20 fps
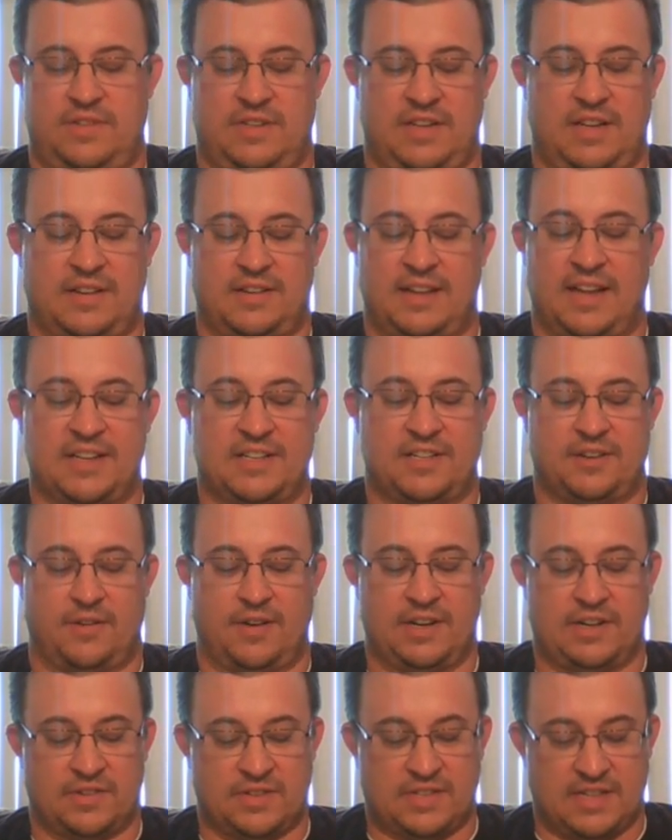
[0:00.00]
in case you're
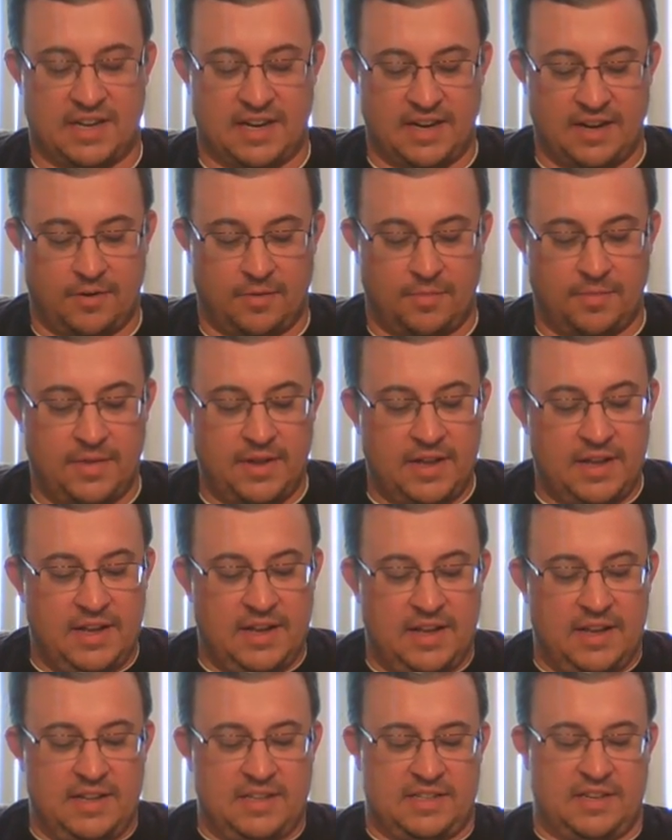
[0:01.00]
interested in them.
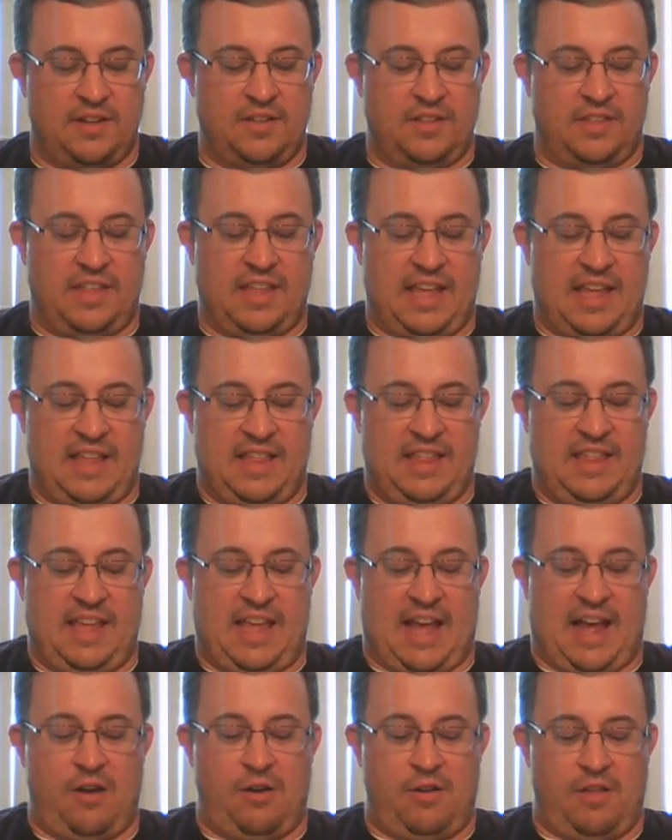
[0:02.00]
So the
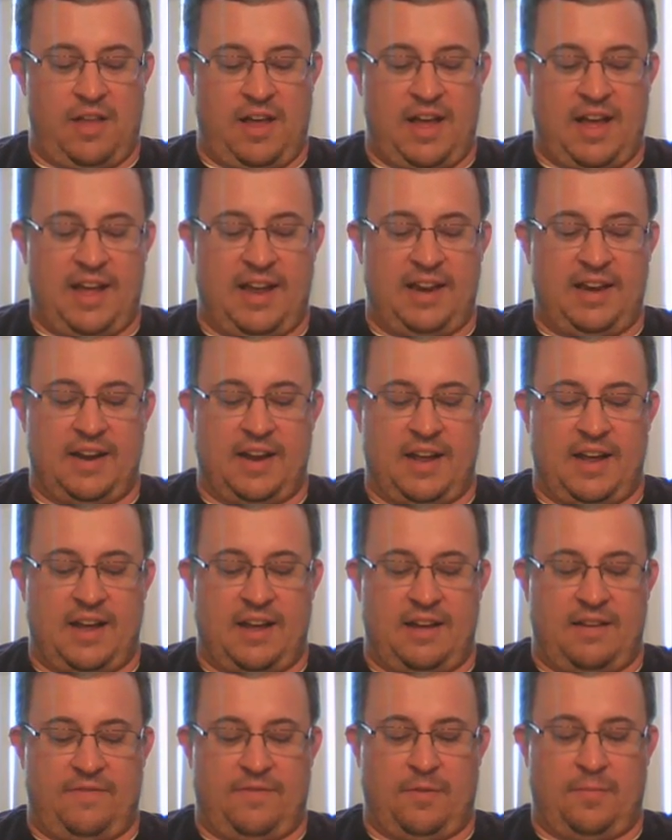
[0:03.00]
outline
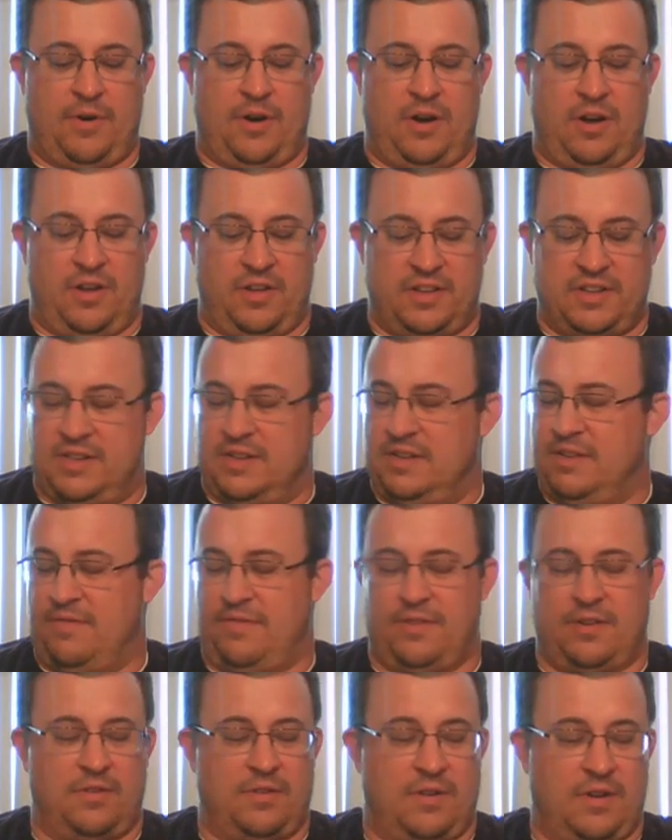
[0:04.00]
for Paul
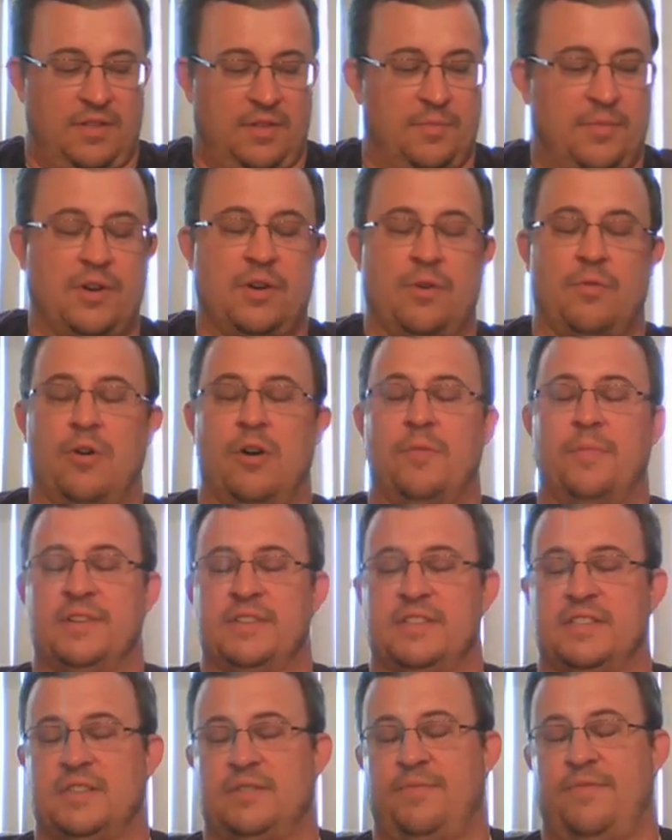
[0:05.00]
for the book of
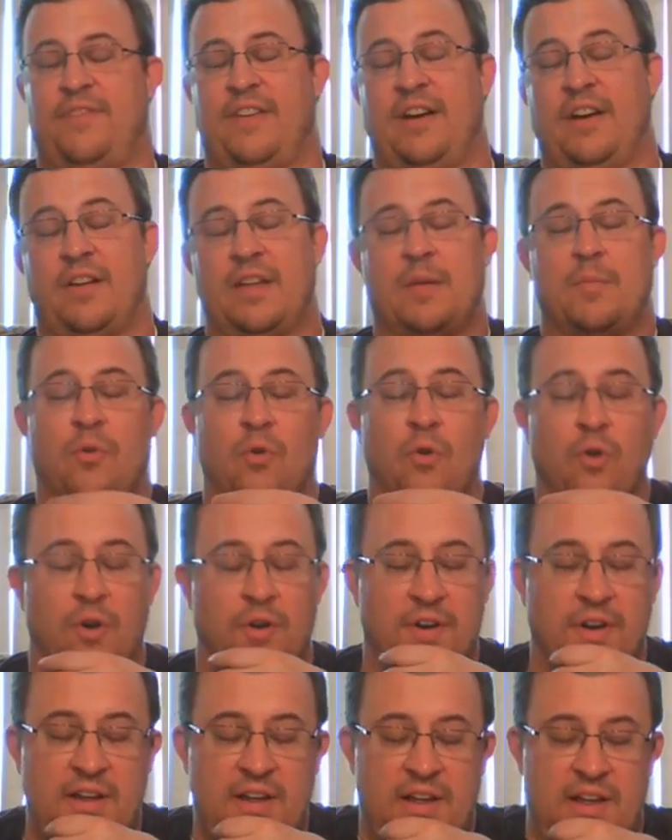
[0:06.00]
Romans is fairly
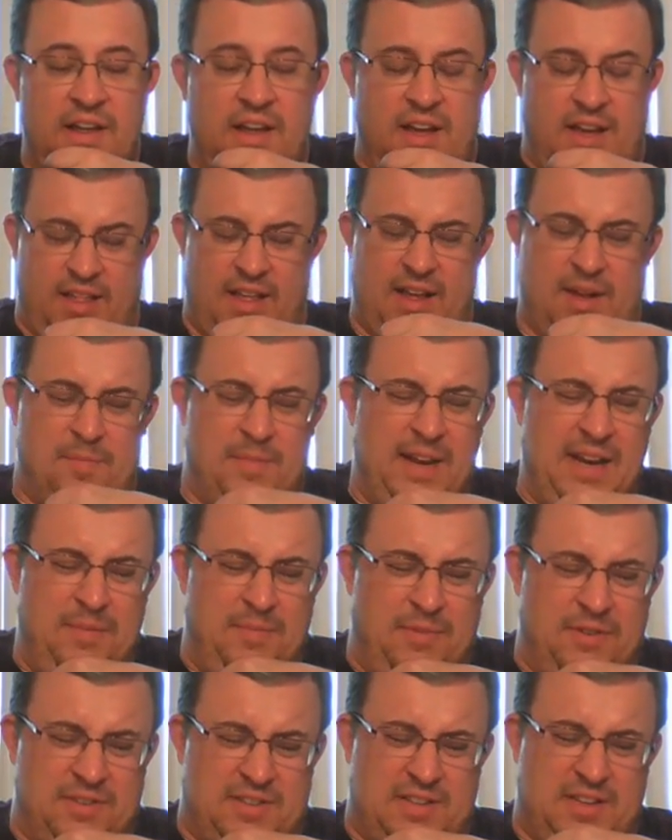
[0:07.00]
important. Unlike many
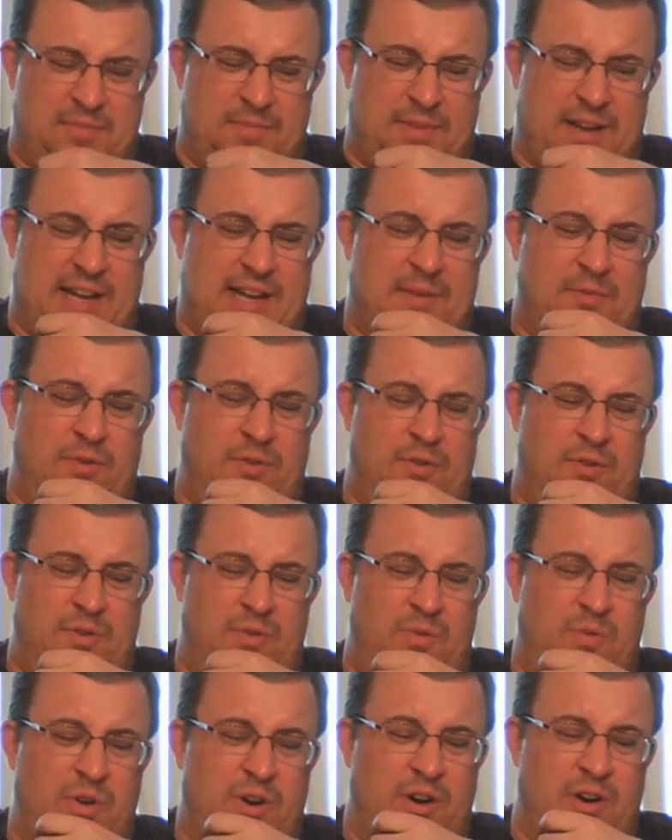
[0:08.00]
books of the Bible,
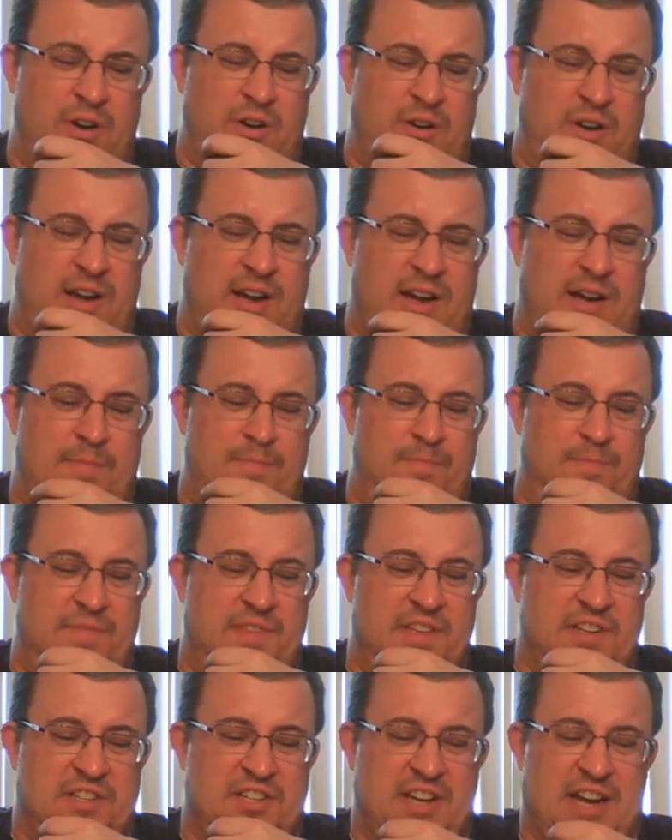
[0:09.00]
where
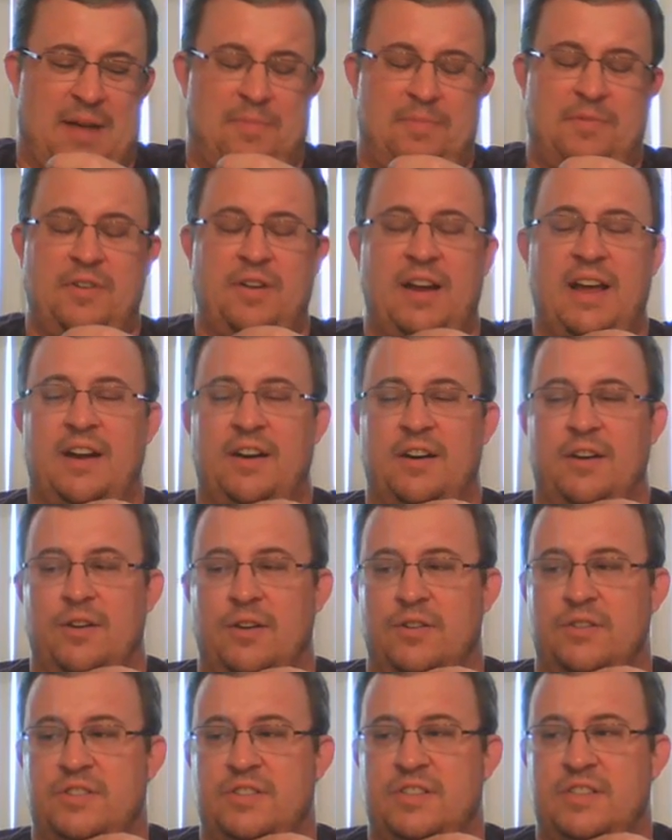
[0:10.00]
the chapter
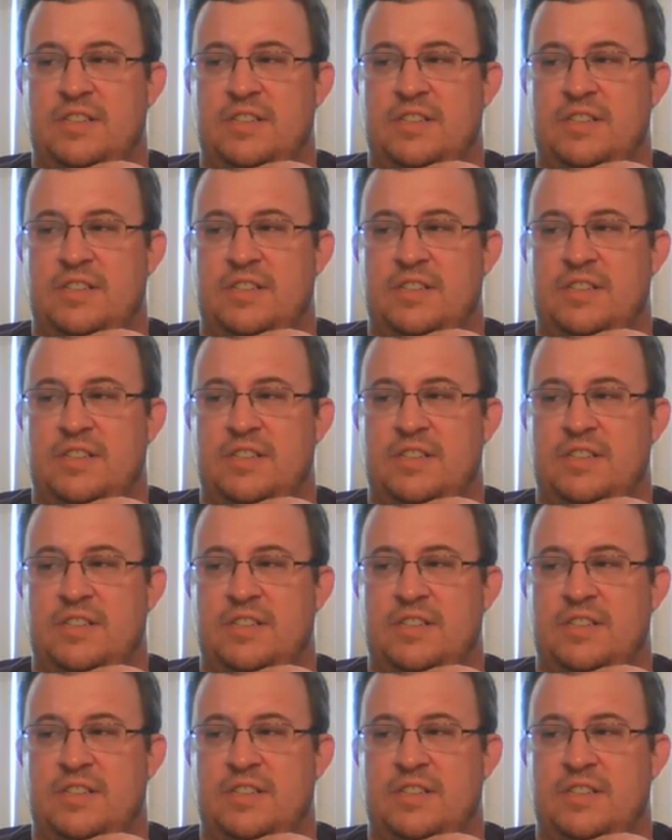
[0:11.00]
headers